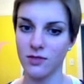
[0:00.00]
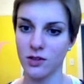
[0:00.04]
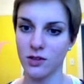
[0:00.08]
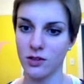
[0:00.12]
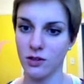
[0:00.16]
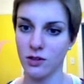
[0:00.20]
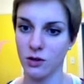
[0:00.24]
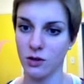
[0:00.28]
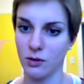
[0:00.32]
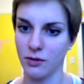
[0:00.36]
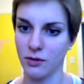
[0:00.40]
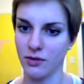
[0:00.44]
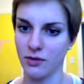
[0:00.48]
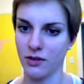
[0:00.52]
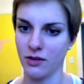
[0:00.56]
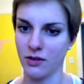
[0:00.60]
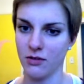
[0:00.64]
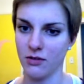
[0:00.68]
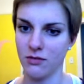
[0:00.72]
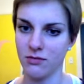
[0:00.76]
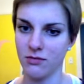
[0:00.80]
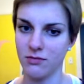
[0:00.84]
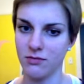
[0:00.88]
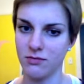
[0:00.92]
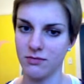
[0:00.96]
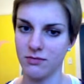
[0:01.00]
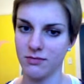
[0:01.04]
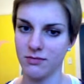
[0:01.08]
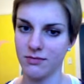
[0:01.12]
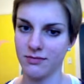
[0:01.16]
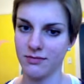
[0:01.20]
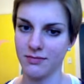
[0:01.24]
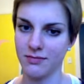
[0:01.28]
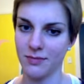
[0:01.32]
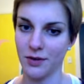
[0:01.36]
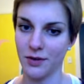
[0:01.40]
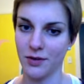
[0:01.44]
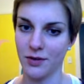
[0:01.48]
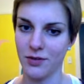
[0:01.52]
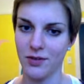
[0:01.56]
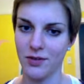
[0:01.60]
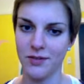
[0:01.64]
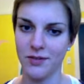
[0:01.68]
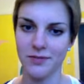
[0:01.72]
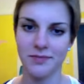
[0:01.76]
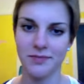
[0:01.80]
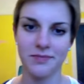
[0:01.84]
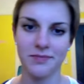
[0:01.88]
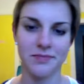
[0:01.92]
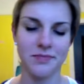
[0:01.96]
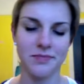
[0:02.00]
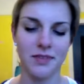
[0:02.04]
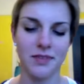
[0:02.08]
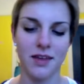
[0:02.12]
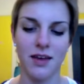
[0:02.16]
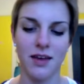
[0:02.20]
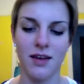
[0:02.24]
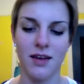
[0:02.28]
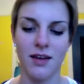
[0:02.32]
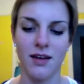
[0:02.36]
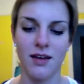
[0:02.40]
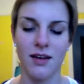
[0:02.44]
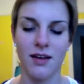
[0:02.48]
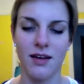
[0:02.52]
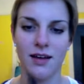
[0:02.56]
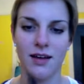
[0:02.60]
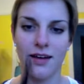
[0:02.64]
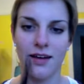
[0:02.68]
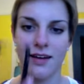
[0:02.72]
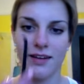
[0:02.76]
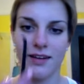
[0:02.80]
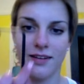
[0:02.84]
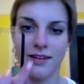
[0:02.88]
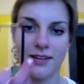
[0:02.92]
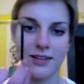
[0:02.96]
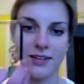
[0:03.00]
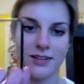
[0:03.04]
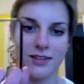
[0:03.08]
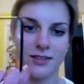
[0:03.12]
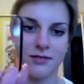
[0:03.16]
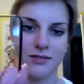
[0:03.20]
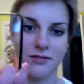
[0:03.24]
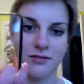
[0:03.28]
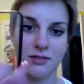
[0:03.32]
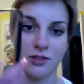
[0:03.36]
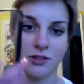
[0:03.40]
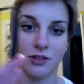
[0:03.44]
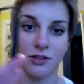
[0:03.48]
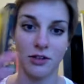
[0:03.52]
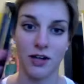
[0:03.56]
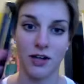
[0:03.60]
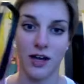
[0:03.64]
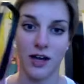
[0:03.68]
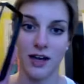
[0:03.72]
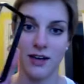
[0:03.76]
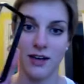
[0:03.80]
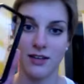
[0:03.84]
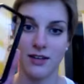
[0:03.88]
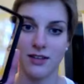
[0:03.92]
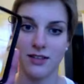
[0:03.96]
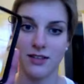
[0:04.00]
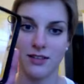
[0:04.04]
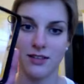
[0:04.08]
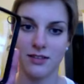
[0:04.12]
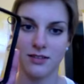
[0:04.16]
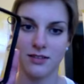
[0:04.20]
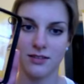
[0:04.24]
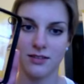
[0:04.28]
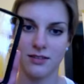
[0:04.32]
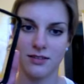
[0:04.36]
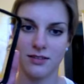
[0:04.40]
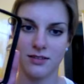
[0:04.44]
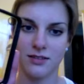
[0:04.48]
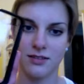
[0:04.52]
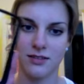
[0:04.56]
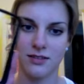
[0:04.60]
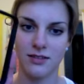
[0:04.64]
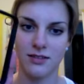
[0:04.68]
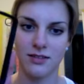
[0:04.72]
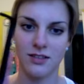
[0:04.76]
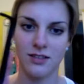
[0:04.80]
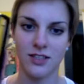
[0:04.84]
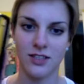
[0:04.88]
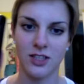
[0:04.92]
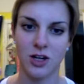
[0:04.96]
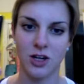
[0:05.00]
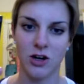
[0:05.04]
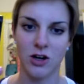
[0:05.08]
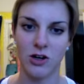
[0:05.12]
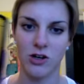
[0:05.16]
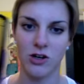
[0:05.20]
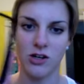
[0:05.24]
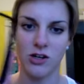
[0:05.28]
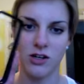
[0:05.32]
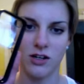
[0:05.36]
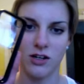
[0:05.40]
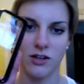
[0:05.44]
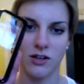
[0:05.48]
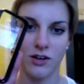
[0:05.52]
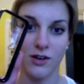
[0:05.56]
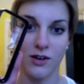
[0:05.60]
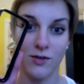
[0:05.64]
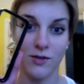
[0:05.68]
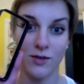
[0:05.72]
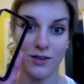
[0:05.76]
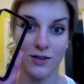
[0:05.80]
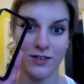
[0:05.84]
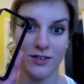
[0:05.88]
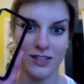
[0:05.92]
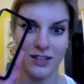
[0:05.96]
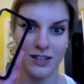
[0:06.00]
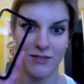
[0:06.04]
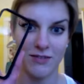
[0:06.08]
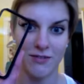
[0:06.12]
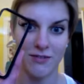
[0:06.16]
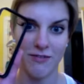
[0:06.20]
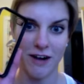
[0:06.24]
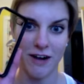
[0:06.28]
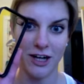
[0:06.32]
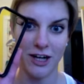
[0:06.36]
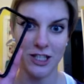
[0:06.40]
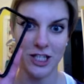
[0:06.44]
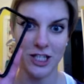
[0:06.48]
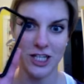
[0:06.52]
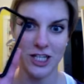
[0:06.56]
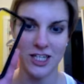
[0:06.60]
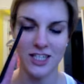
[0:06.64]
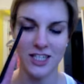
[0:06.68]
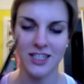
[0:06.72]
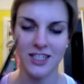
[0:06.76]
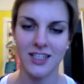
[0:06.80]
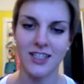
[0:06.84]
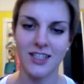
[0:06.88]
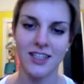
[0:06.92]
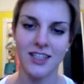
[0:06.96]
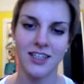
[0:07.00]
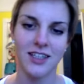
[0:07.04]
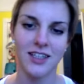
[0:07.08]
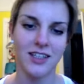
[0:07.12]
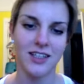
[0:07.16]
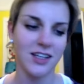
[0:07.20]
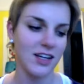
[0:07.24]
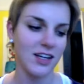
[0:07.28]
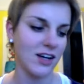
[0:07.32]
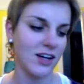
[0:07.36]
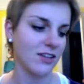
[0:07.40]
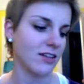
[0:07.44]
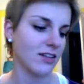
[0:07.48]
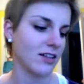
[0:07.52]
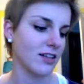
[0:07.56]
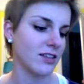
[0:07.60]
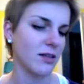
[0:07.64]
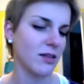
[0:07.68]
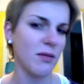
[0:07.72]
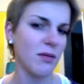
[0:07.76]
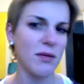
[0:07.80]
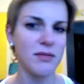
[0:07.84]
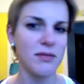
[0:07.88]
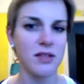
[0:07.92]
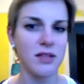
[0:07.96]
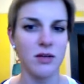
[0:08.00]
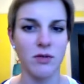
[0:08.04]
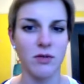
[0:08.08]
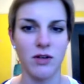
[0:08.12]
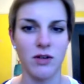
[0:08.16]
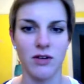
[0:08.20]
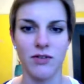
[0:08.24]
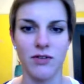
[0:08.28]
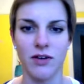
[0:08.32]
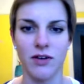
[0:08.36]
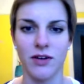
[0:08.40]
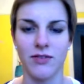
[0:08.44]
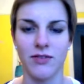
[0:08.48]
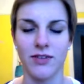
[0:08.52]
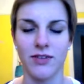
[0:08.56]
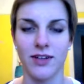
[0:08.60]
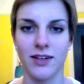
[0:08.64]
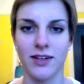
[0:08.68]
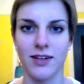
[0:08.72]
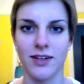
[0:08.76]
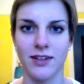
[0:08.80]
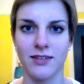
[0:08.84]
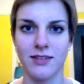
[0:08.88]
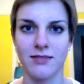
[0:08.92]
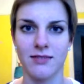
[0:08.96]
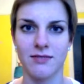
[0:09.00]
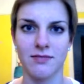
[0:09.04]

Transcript: not fun. Beautiful. And clear case. It's hard. You can see reflection. Sometimes I wonder if I have like